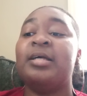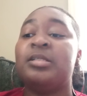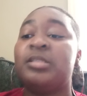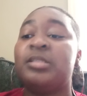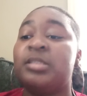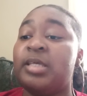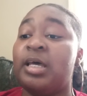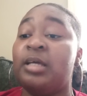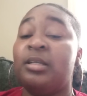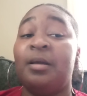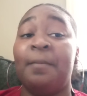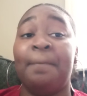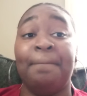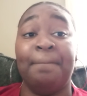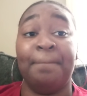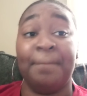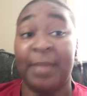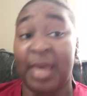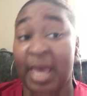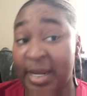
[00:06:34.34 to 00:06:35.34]

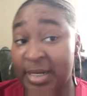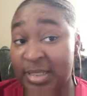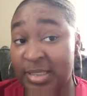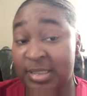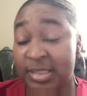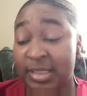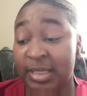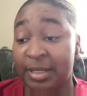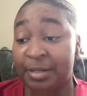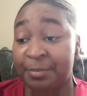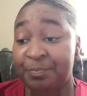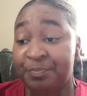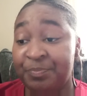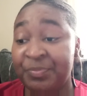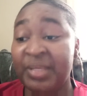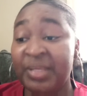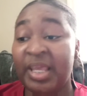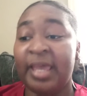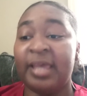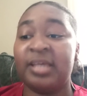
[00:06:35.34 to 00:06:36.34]
Telemedicine
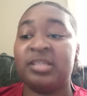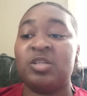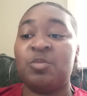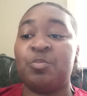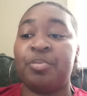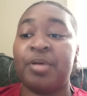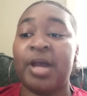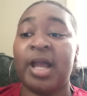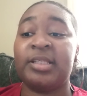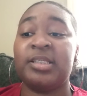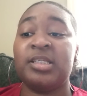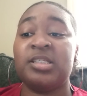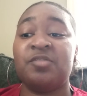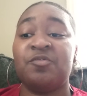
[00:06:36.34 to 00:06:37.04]
is the practice